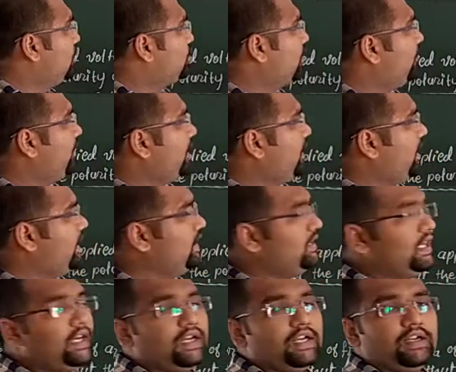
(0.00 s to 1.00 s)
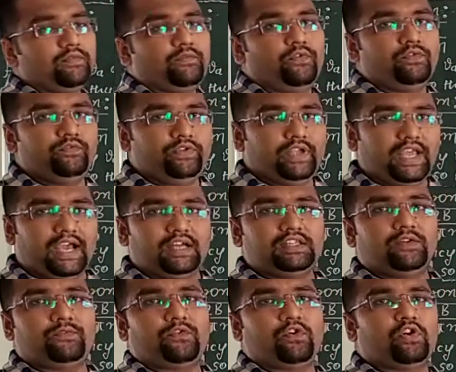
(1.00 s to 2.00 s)
So we have
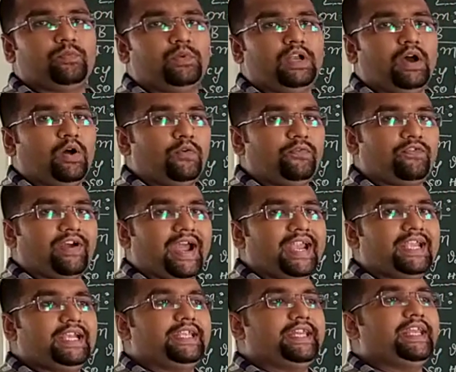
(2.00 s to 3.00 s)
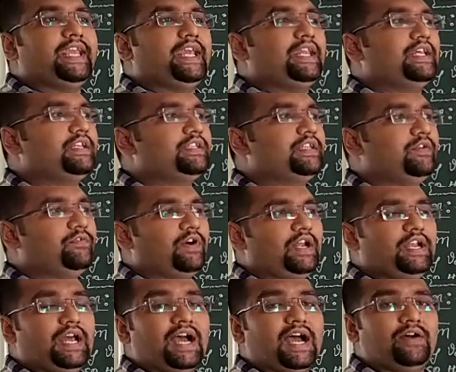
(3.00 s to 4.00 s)
the formula of kinetic energy
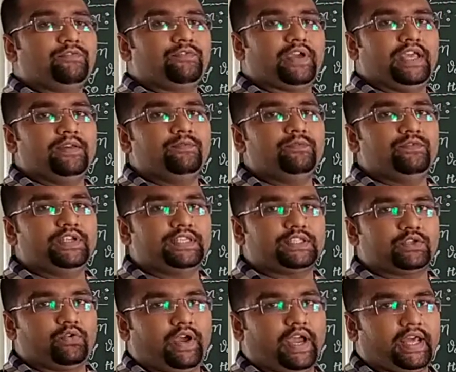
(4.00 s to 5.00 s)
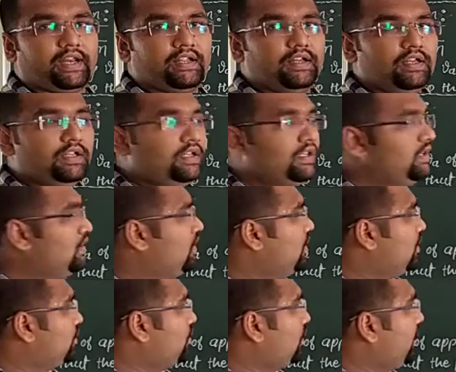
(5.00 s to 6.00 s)
1/2 mv square.
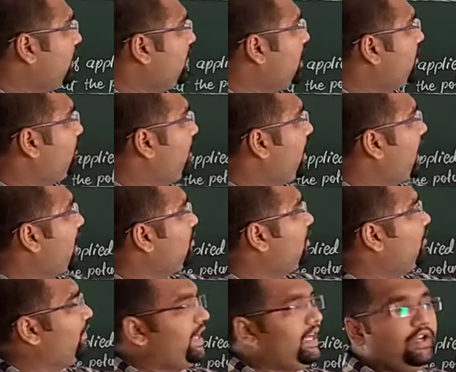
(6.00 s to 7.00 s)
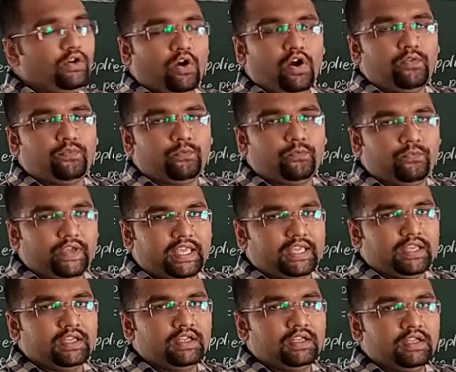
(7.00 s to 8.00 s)
So here we have the value of V.
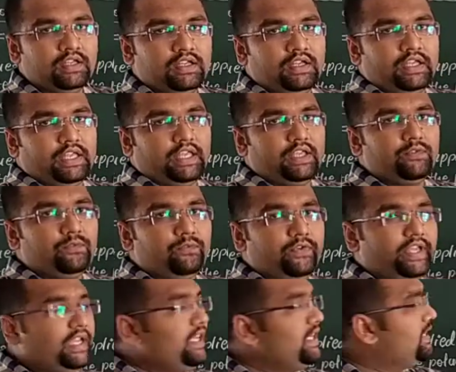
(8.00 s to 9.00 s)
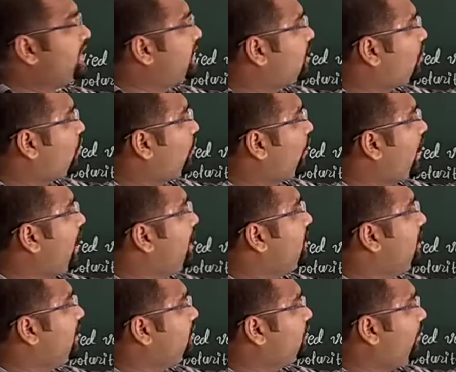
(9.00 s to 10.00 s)
If we we
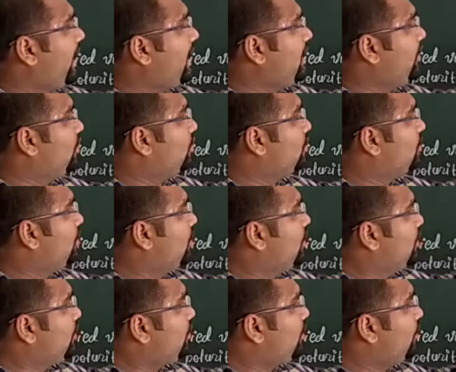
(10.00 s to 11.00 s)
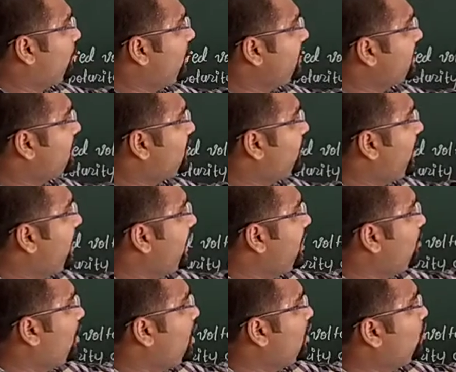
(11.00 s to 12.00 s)
square this value, so V square
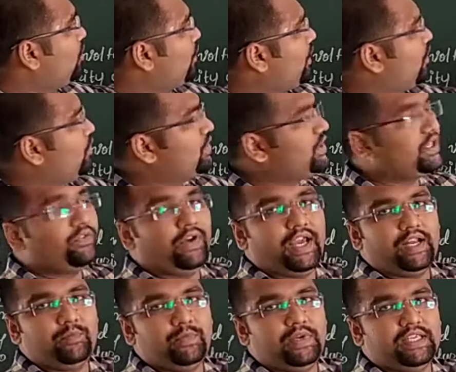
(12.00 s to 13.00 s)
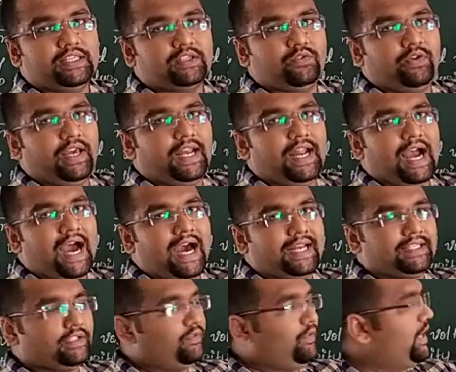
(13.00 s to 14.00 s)
equal to Q square B square R
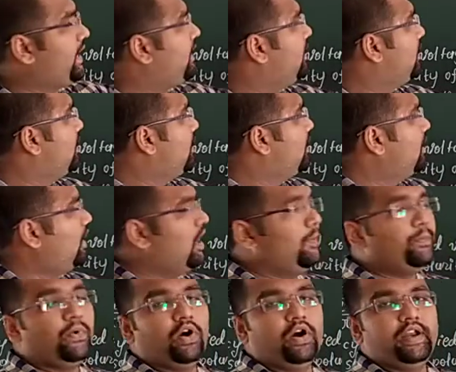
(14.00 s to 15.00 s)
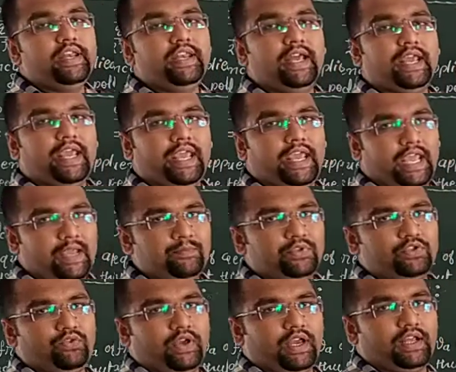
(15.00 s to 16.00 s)
square upon M
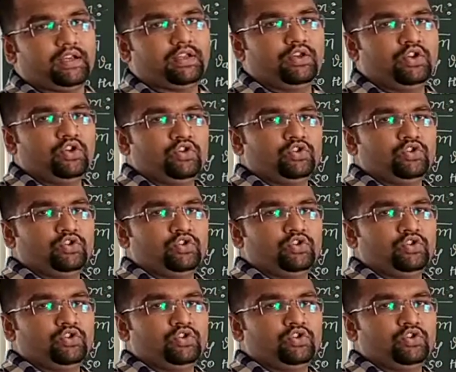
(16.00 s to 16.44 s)
square.